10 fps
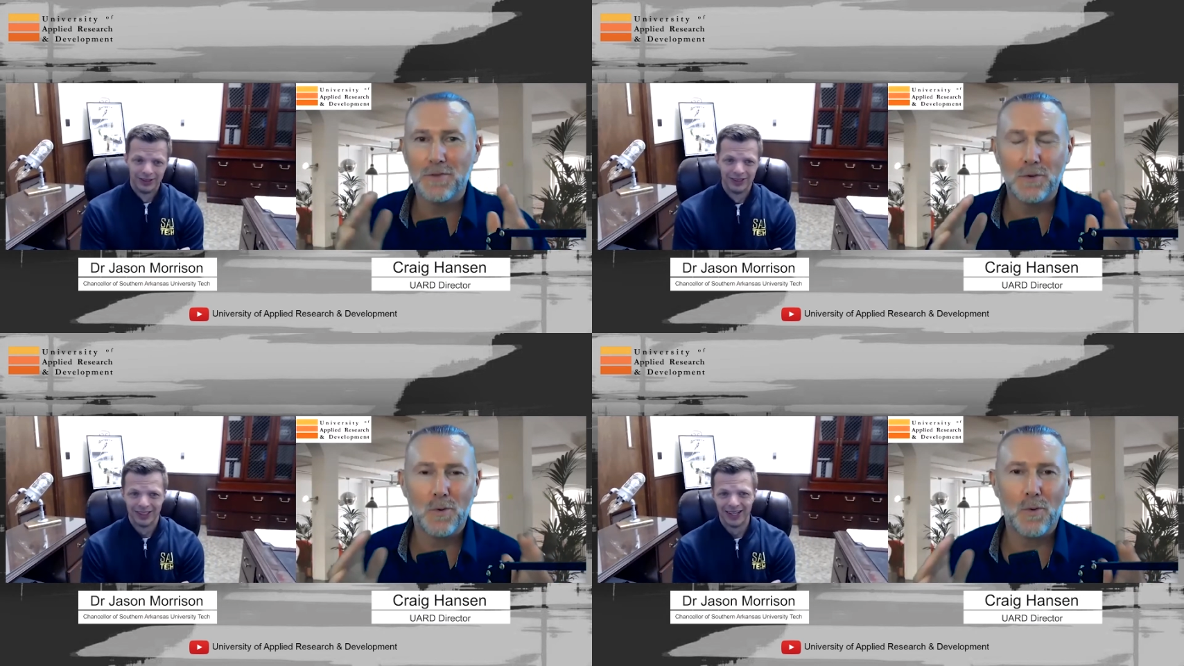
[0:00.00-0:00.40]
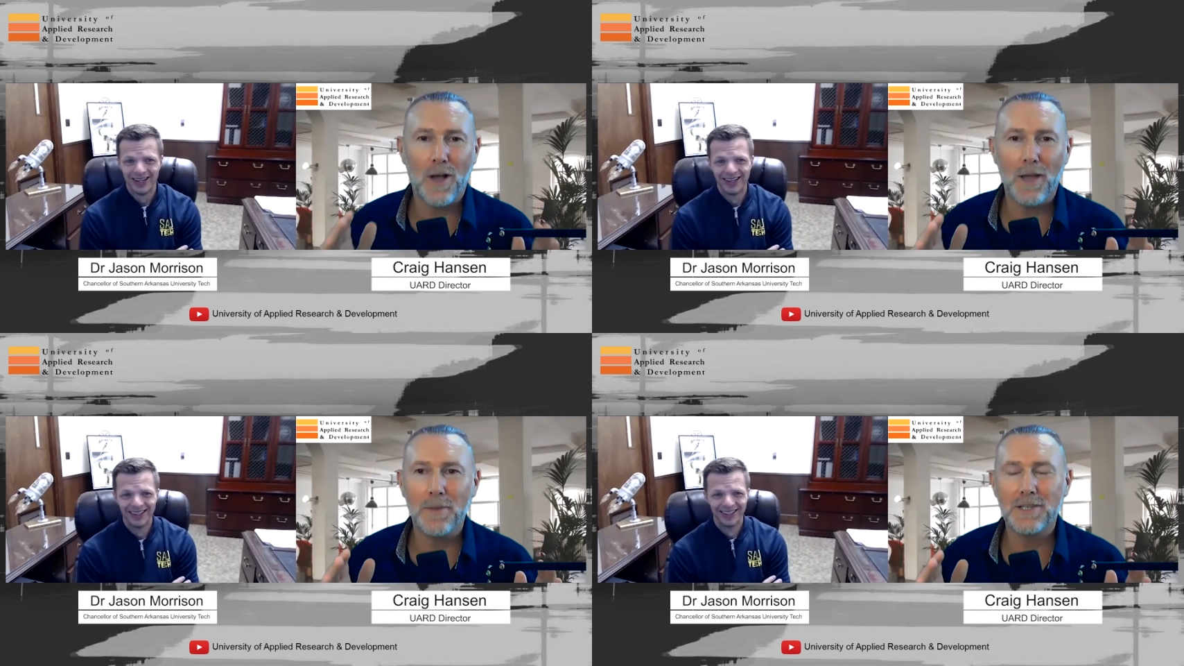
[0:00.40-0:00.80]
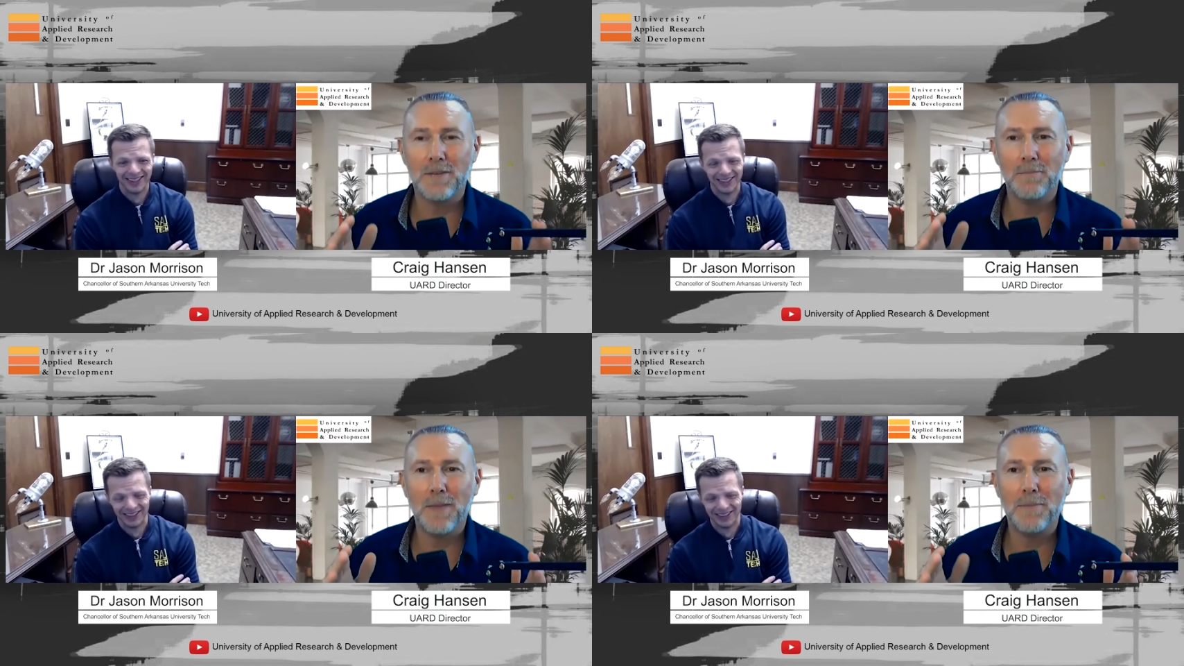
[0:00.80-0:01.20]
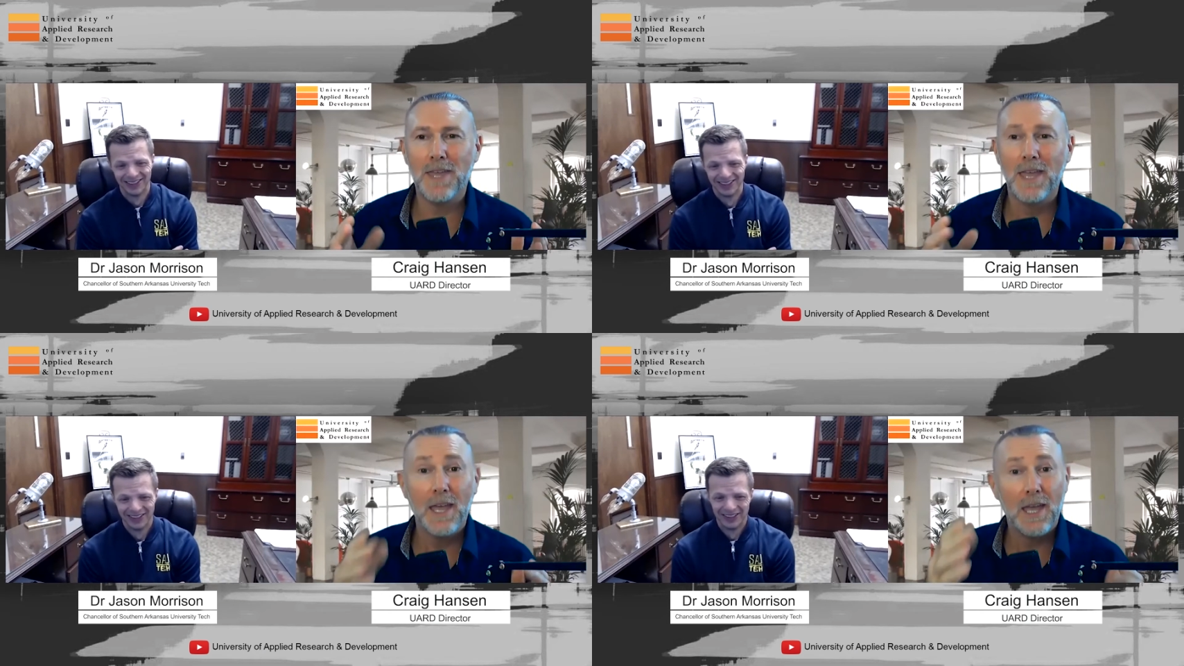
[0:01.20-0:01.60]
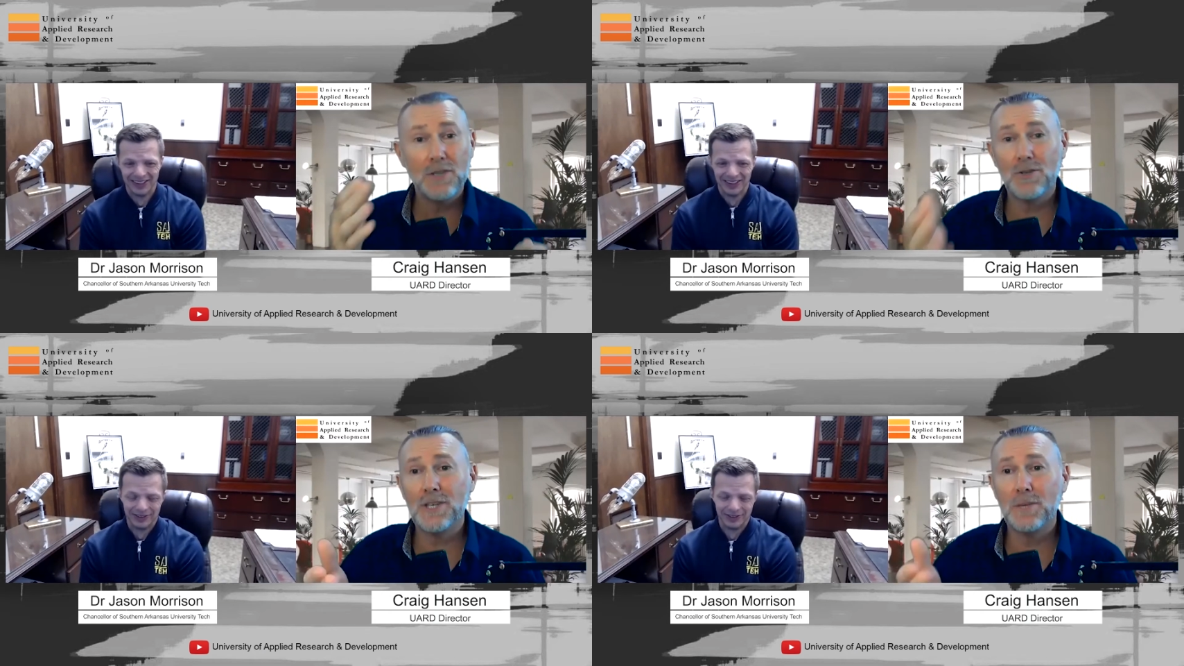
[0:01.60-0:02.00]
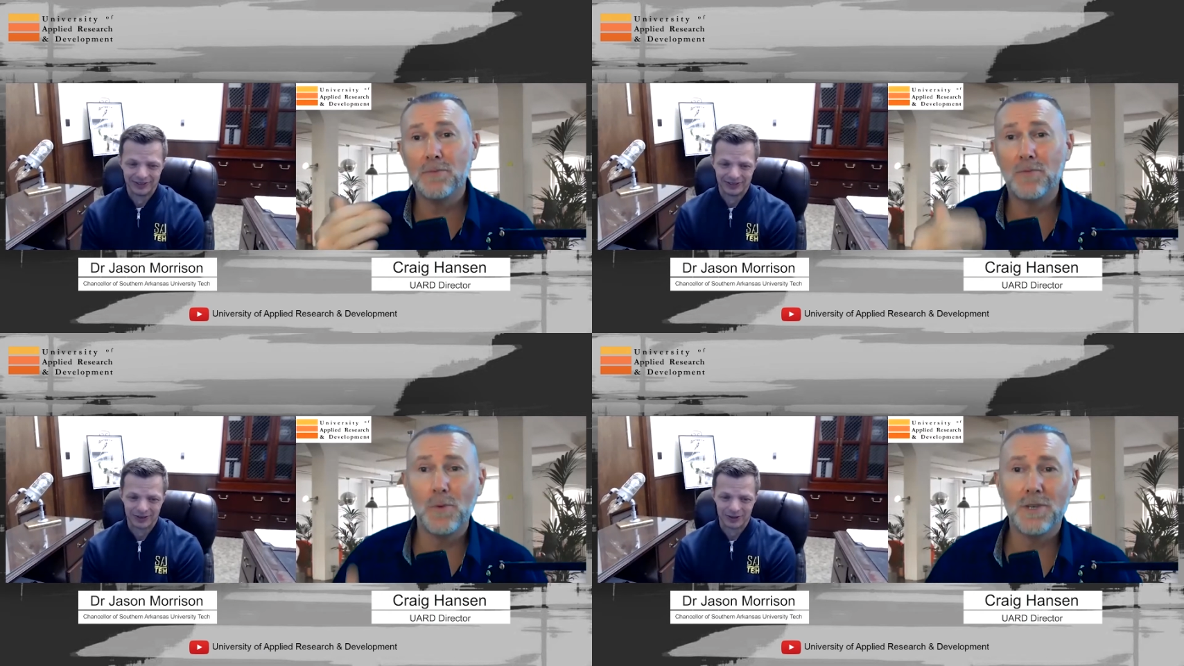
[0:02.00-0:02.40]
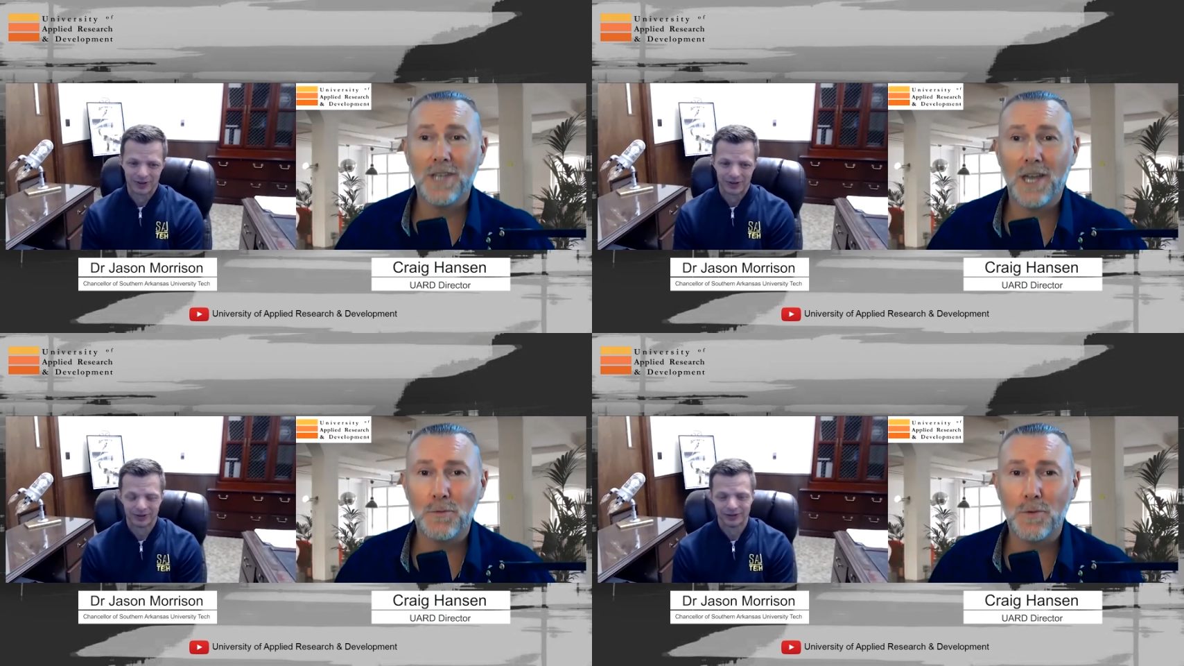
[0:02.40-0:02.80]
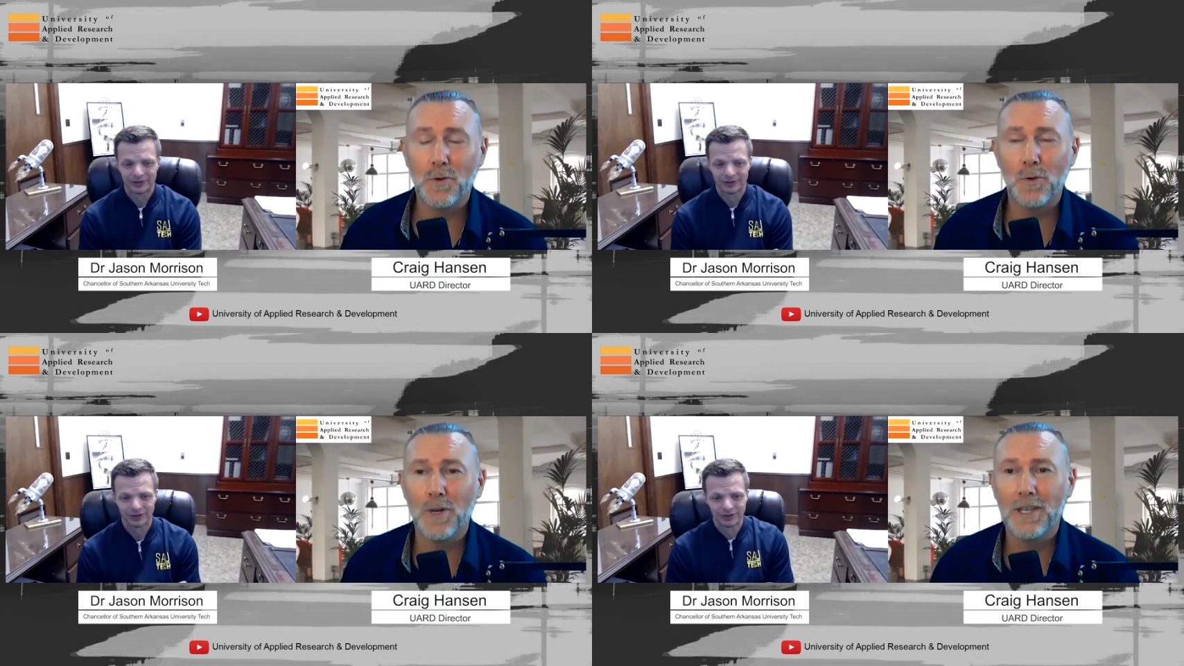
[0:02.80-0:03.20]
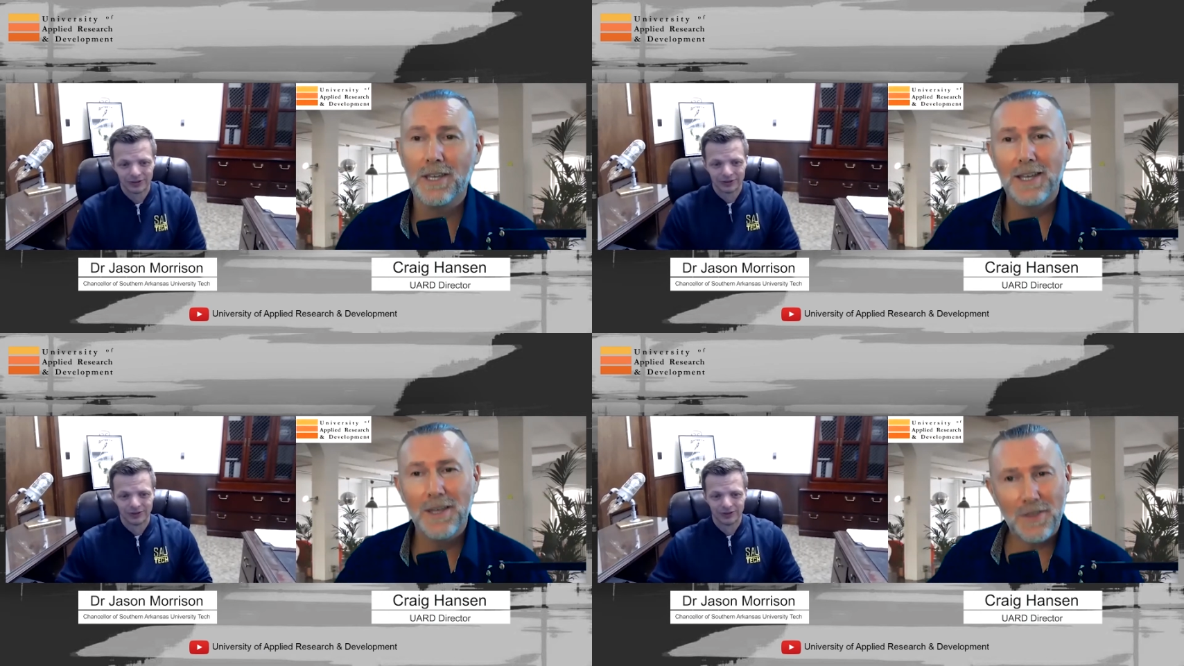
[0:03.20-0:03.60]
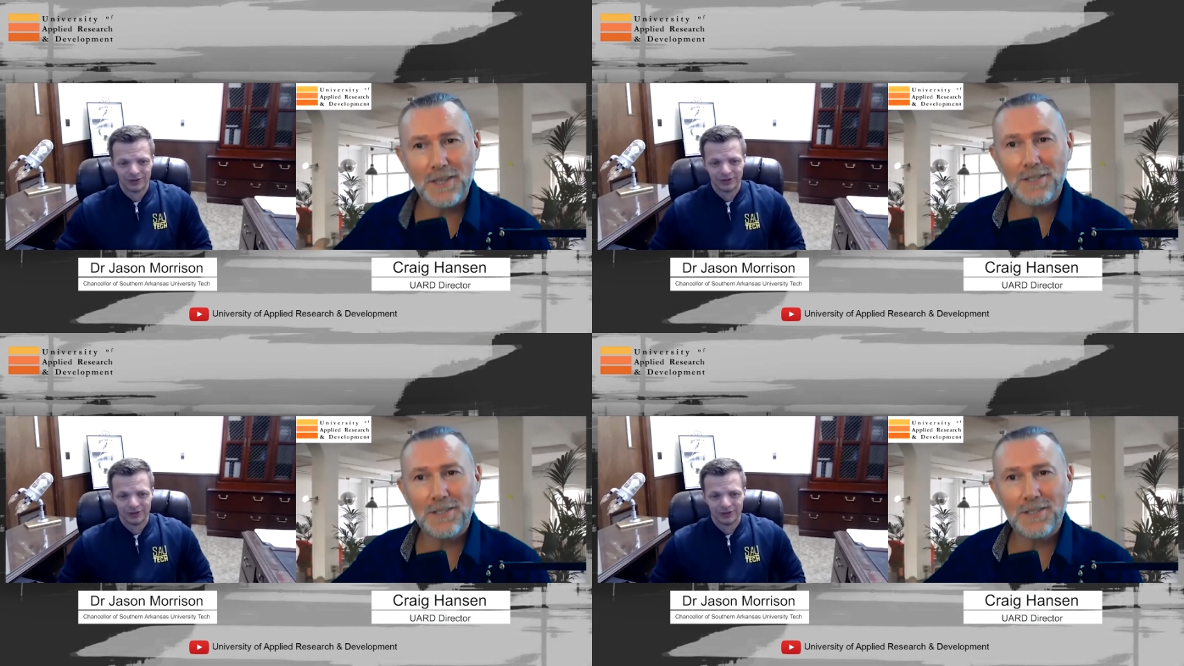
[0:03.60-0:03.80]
Speaker 1: requirements and maybe as you said before we started recording things